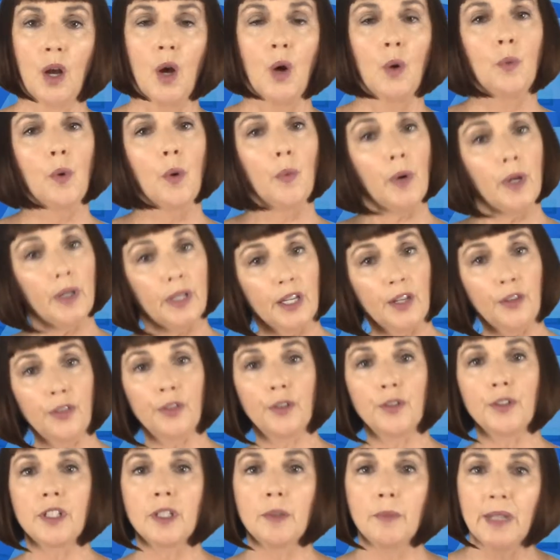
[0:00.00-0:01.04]
We're working
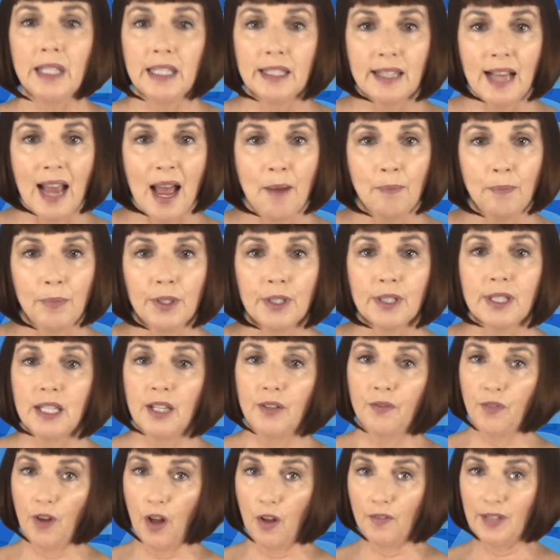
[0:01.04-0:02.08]
through some examples
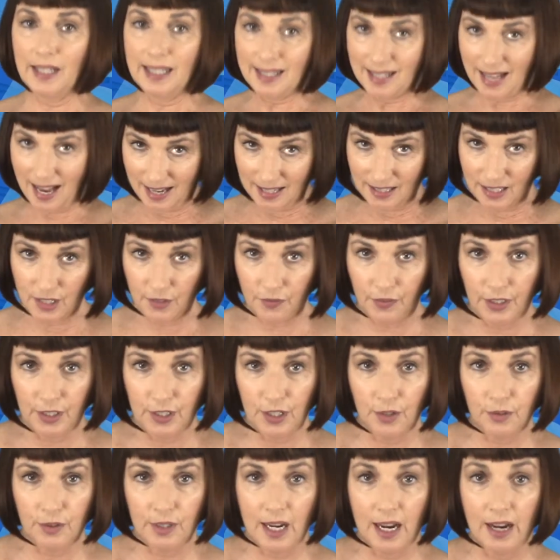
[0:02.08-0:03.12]
involving scientific
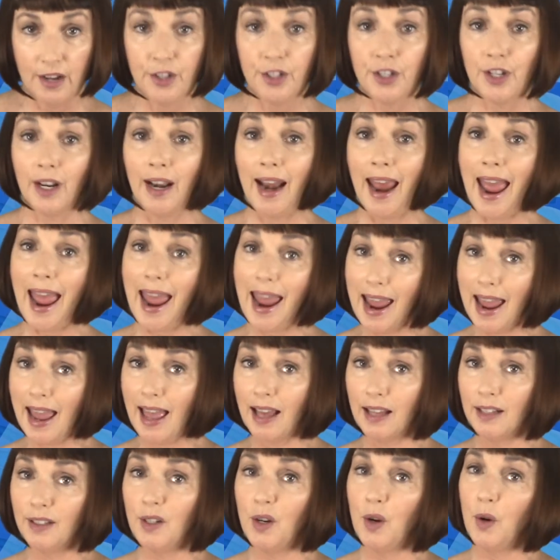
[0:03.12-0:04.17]
notation,
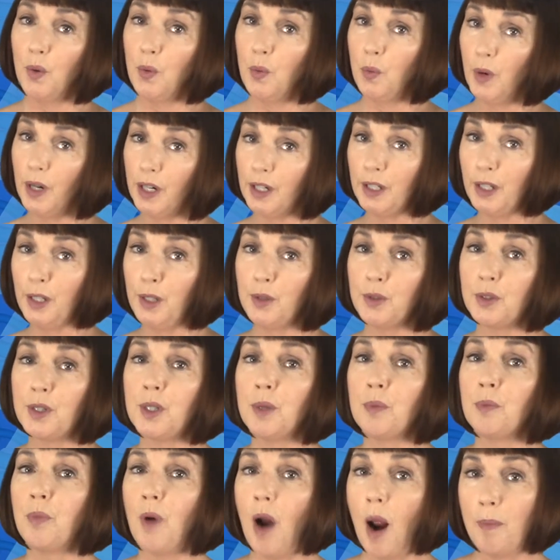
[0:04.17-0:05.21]
and we're going to use
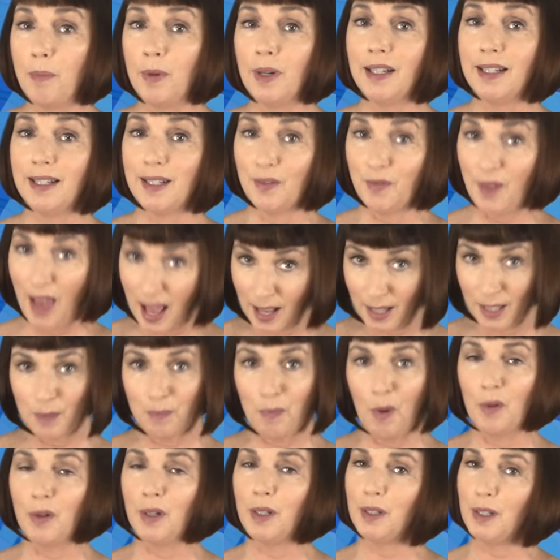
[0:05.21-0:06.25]
some properties of
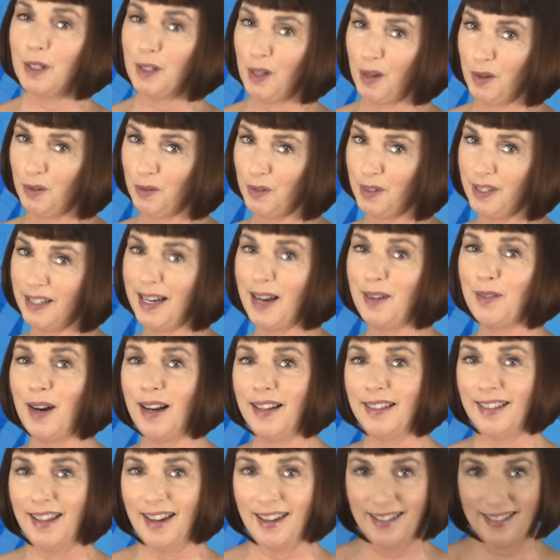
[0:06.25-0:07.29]
exponents, so stay
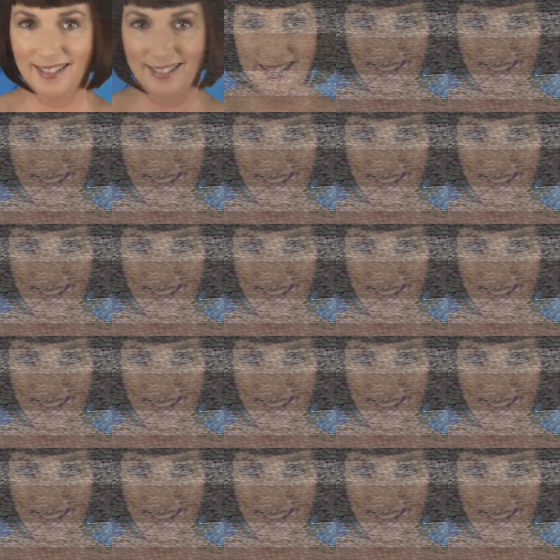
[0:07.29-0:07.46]
right there.